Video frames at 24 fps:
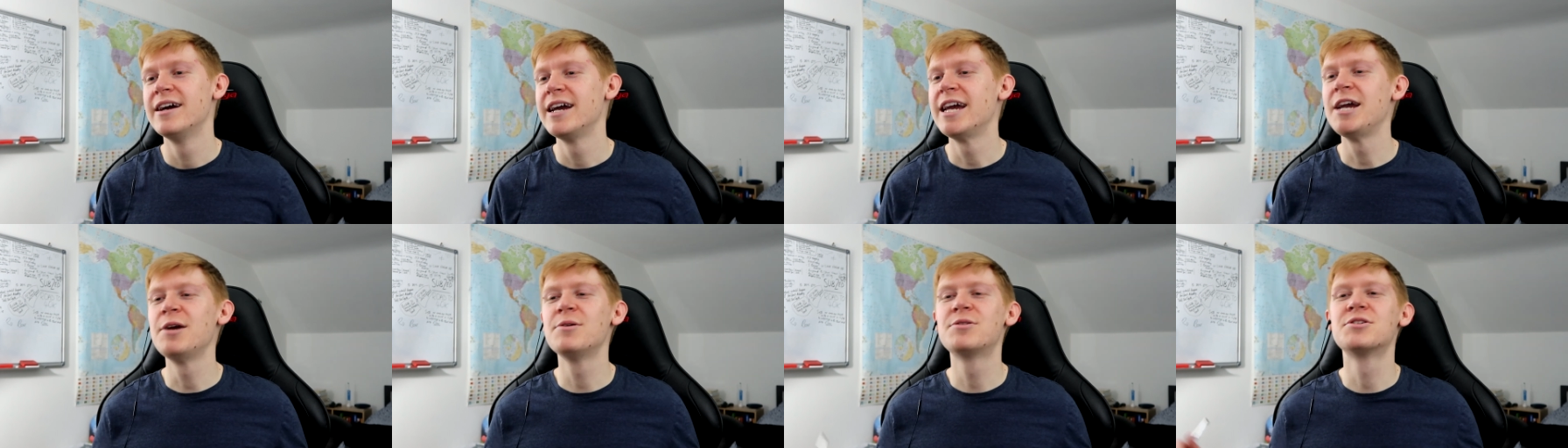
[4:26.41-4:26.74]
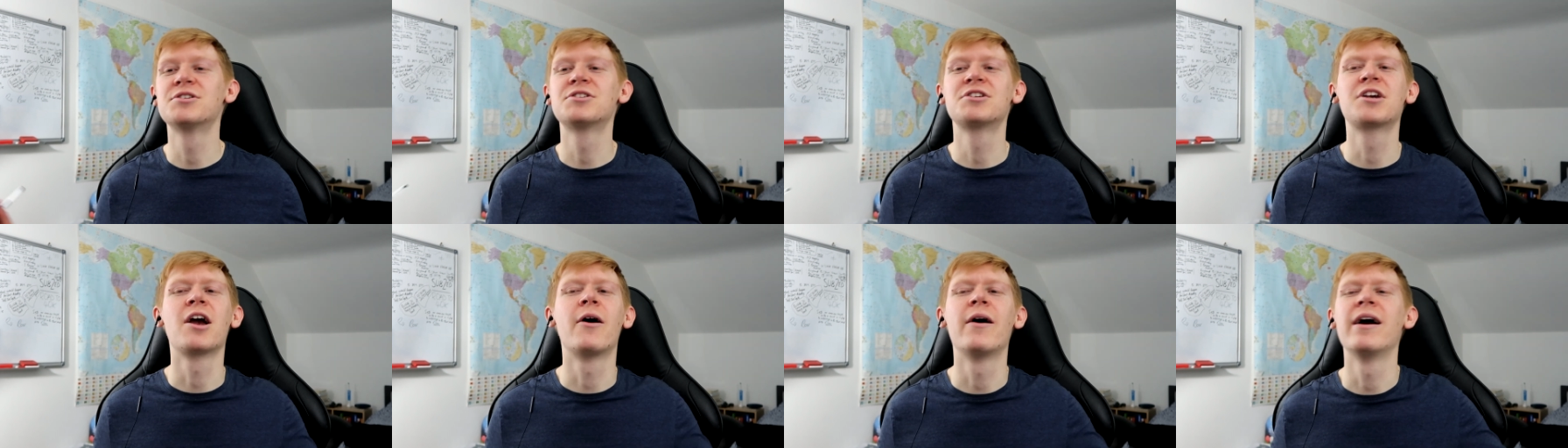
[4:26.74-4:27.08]
He was
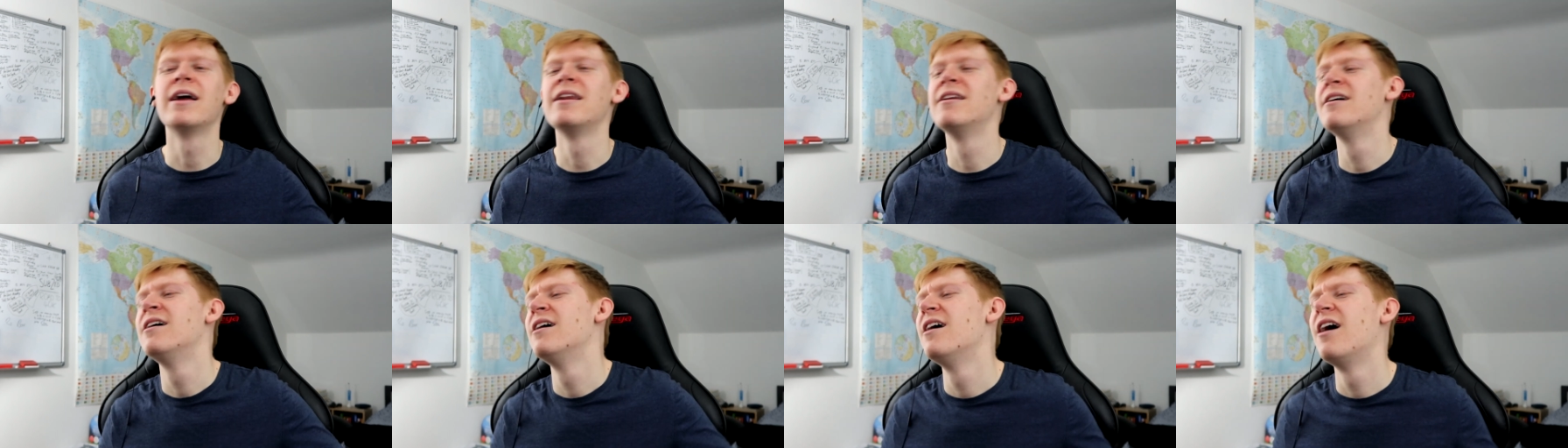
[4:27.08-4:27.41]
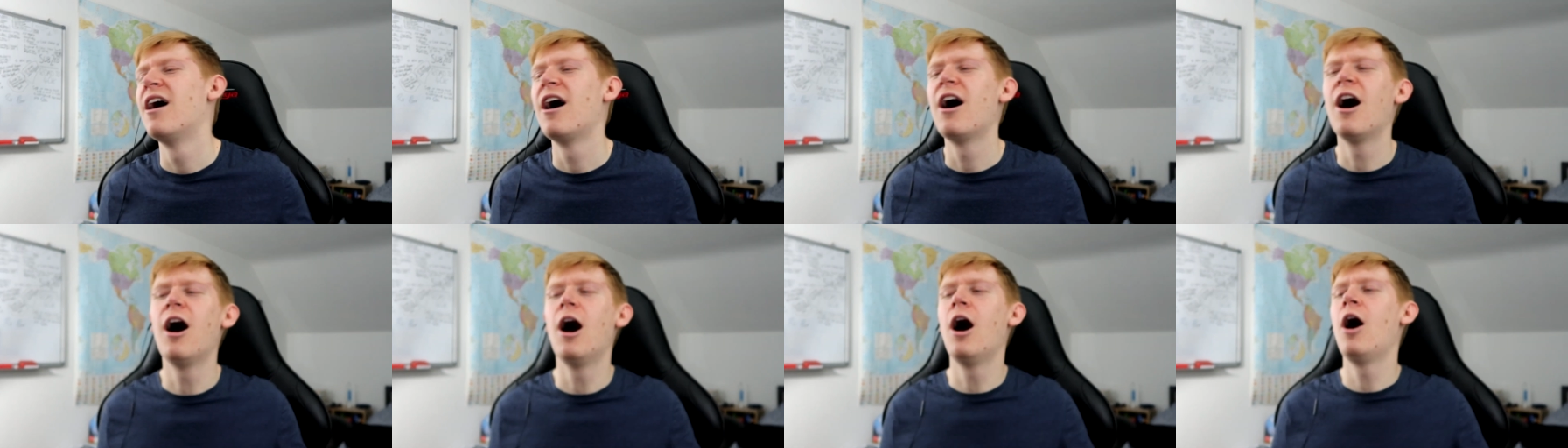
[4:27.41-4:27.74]
just going,
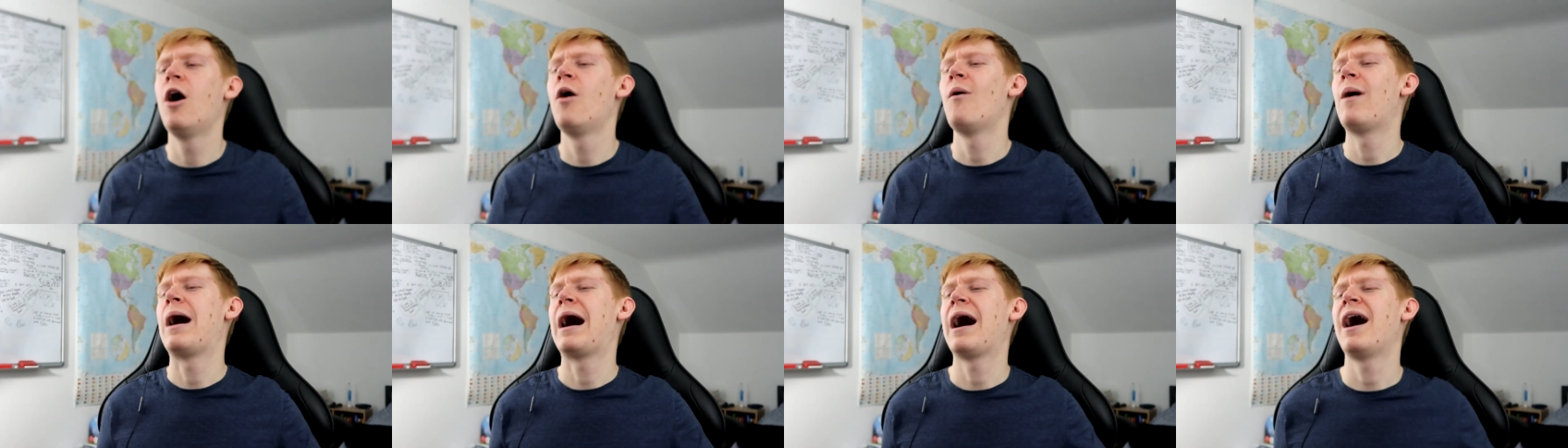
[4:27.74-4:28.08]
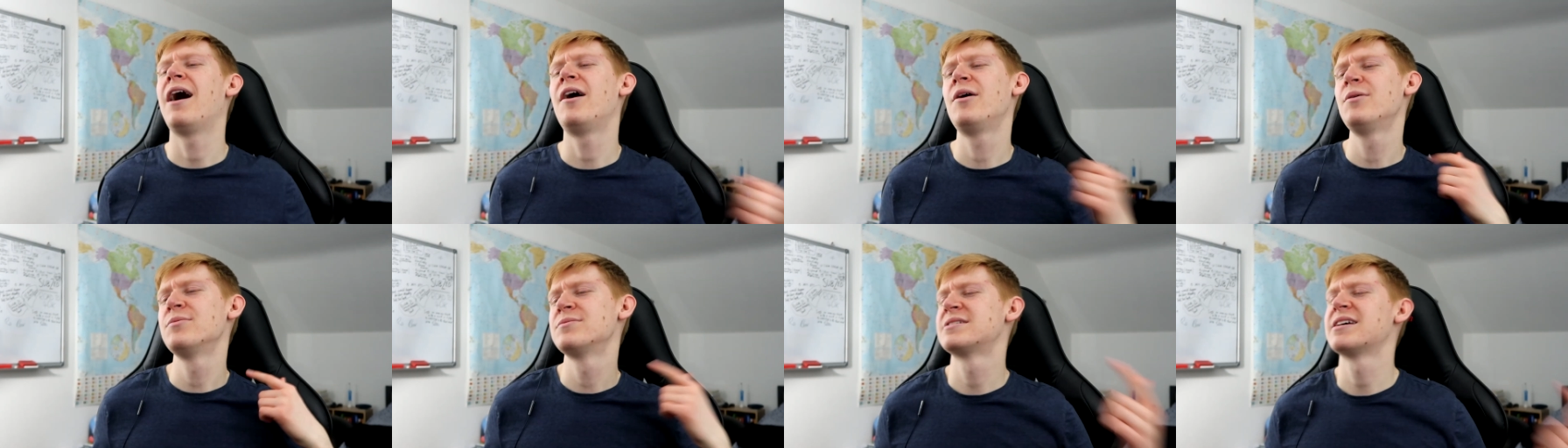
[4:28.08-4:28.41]
"Oh,
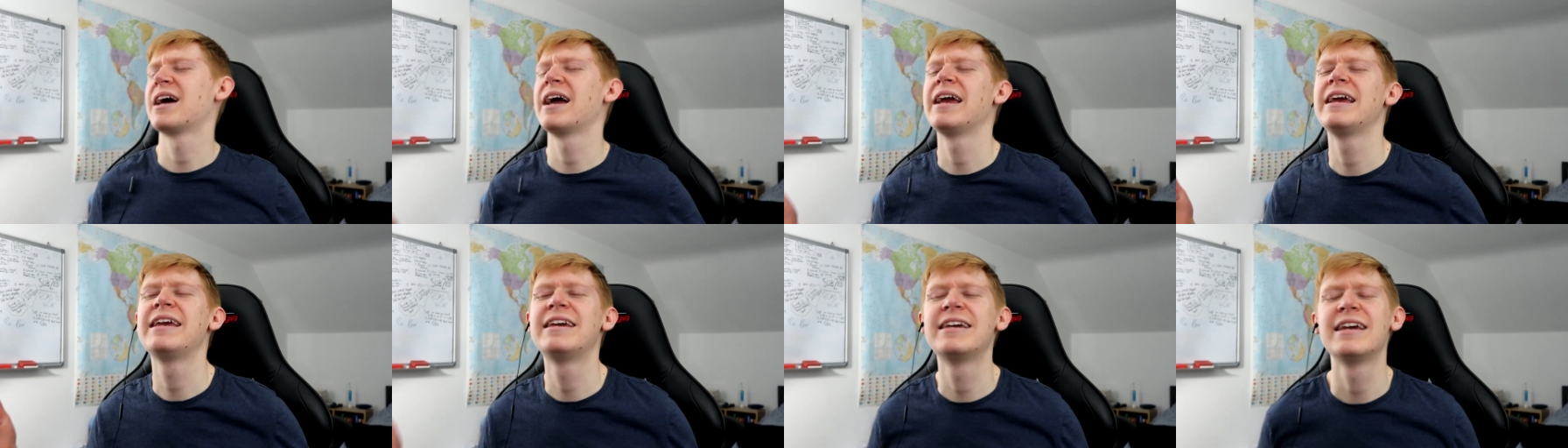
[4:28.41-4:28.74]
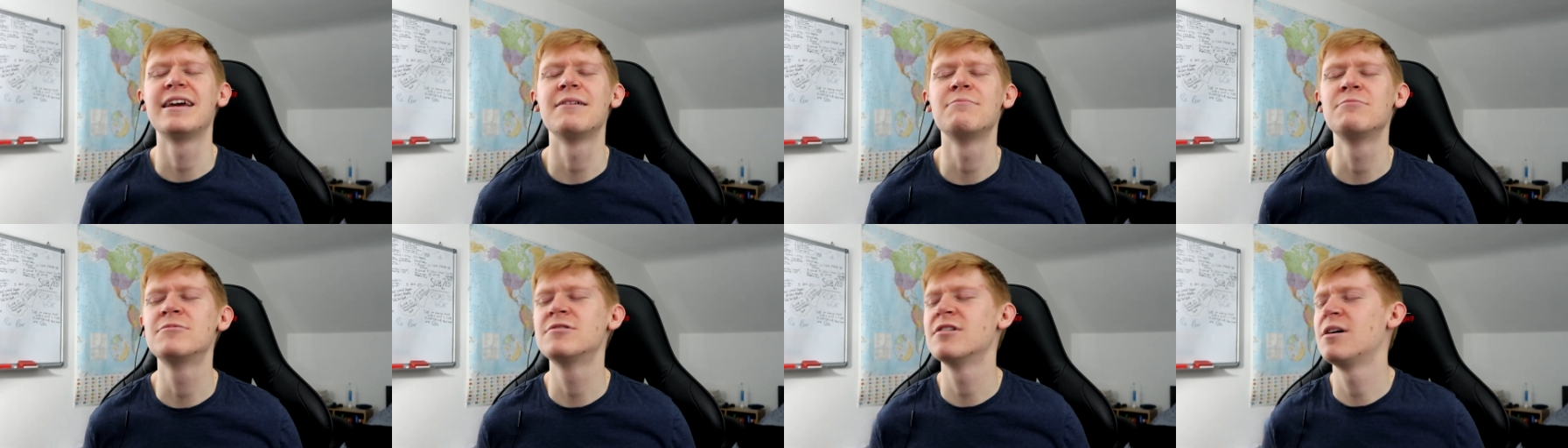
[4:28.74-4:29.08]
I'll take
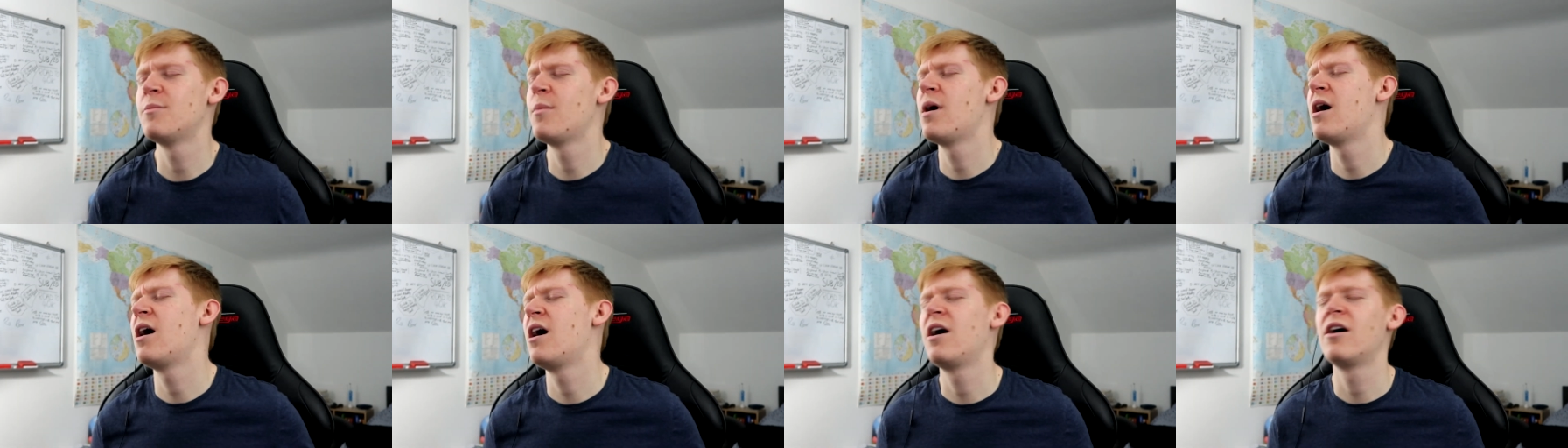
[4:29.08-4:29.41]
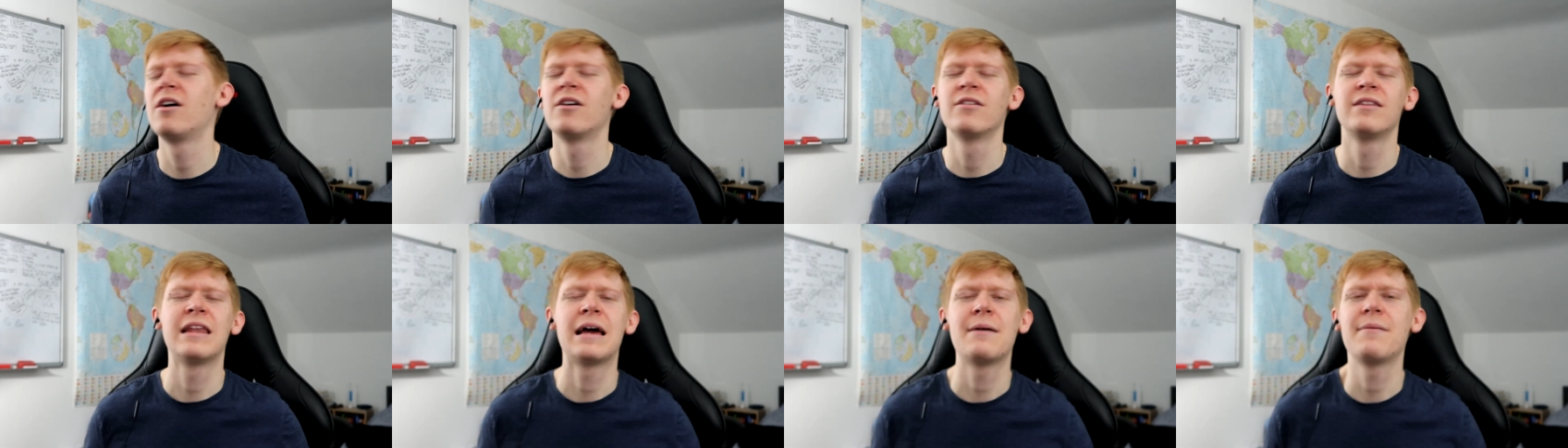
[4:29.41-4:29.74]
him, come
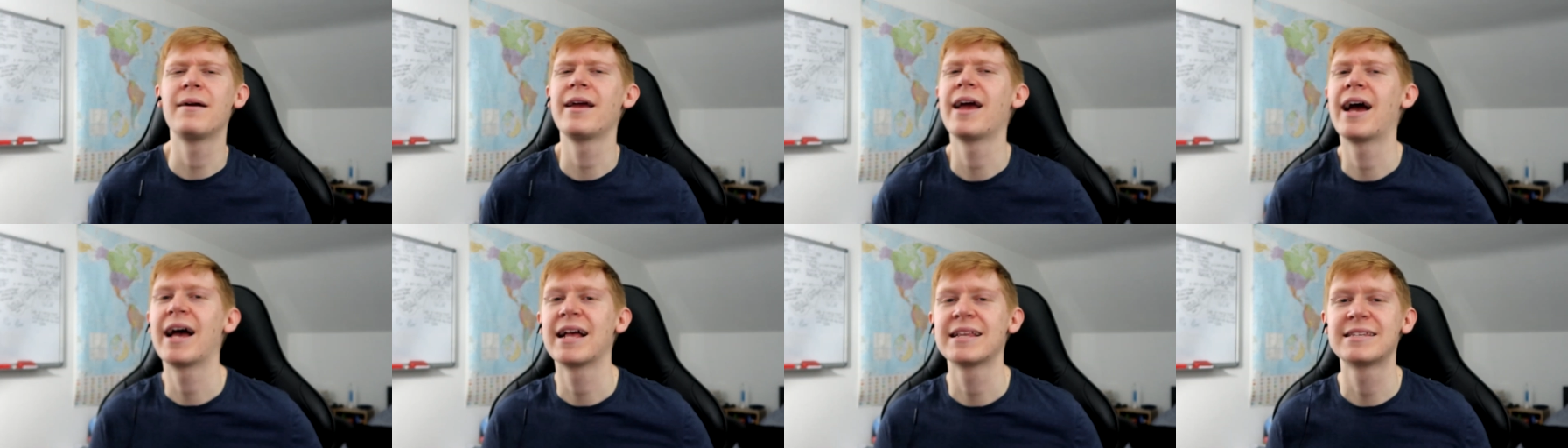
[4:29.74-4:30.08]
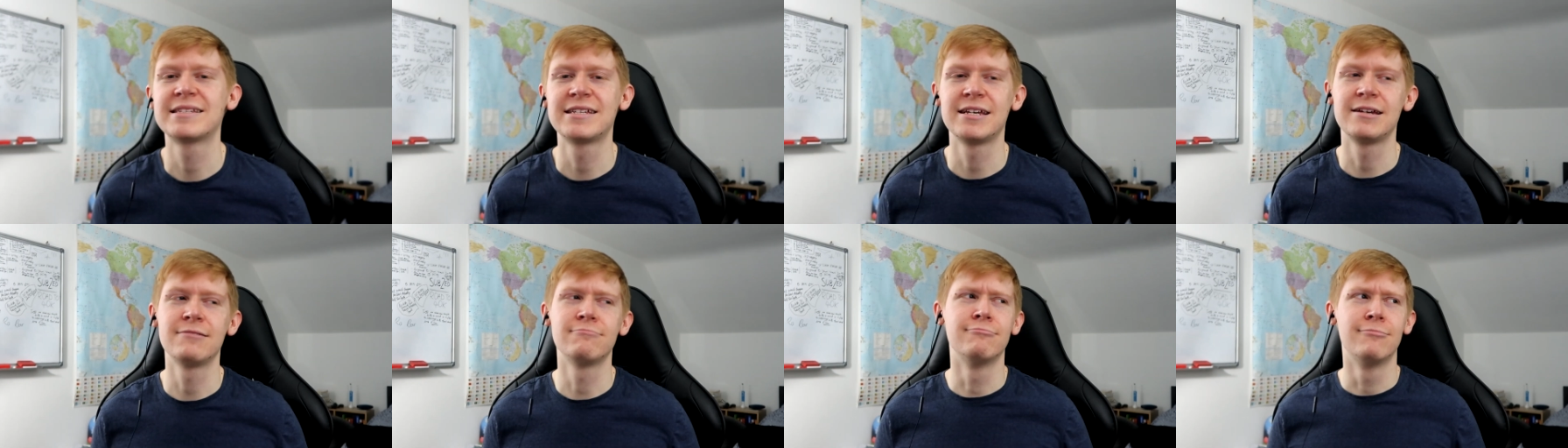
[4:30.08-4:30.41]
on, let me
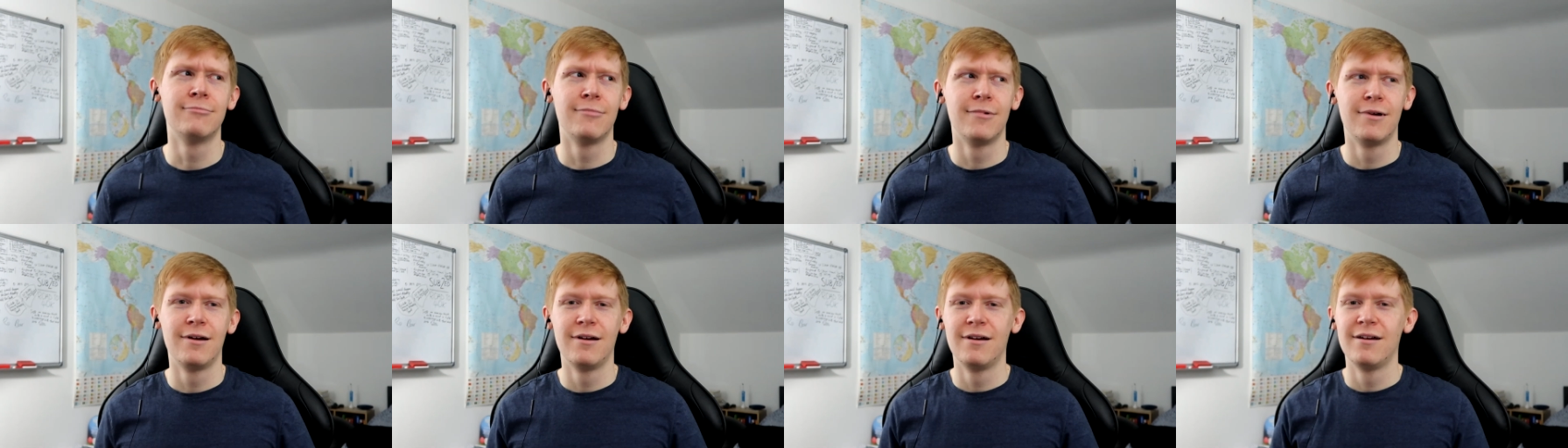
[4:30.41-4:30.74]
at him."